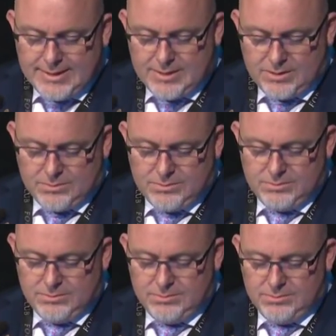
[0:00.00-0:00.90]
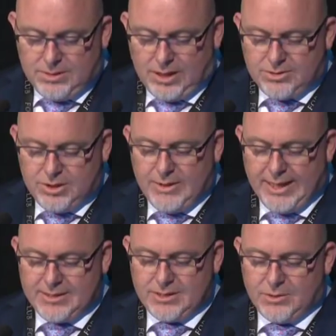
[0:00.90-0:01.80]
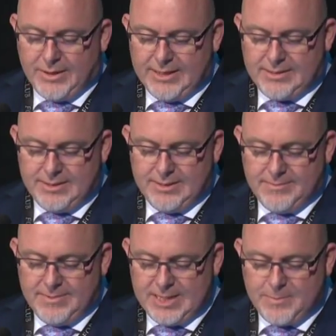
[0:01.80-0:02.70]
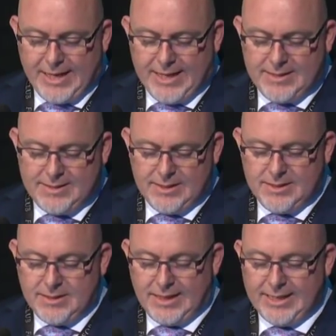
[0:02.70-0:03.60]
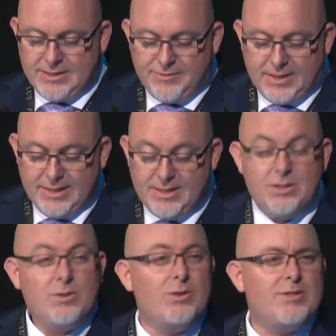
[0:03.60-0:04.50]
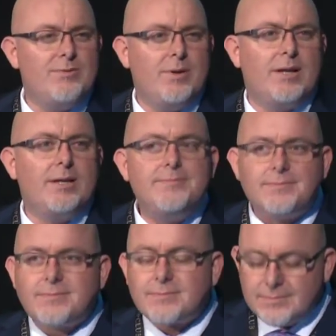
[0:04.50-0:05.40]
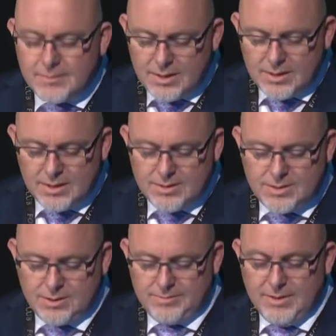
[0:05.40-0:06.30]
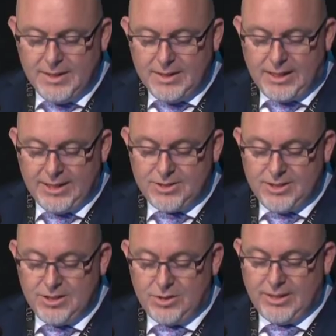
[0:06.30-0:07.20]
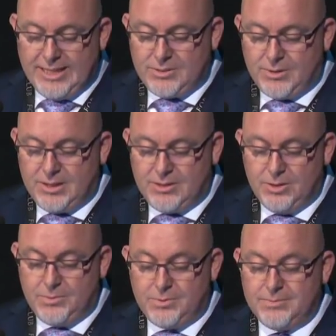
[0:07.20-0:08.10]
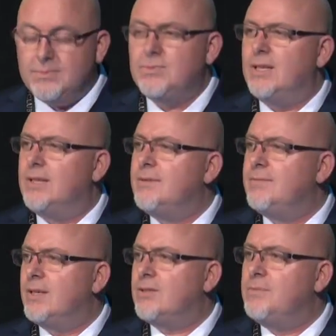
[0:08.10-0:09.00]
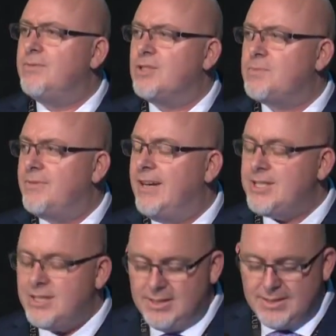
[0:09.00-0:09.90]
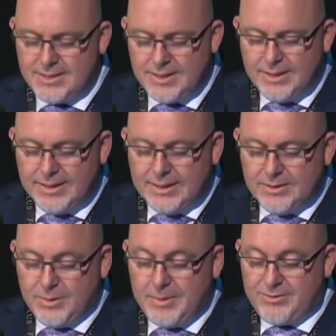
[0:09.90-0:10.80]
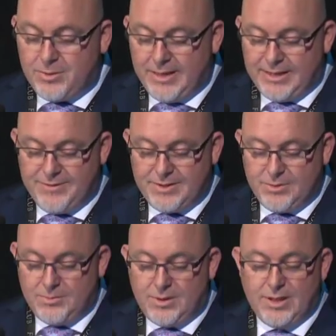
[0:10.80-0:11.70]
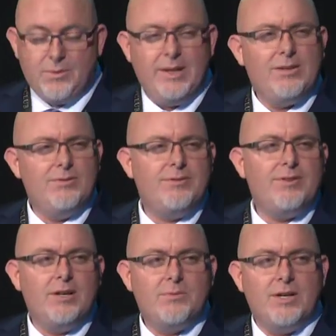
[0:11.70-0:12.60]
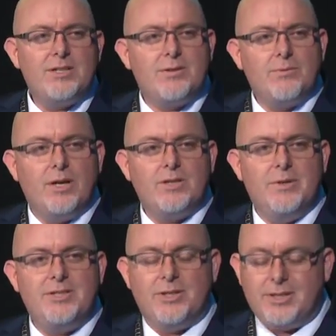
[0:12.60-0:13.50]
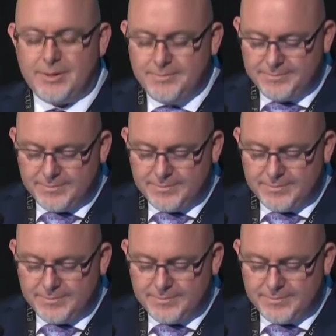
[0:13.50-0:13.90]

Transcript: So our crew had to go. We had to disband, and I had to find a new course of work. So I joined a local networking group where a group of us professionals, we met for breakfast one morning a week and referred work to each other.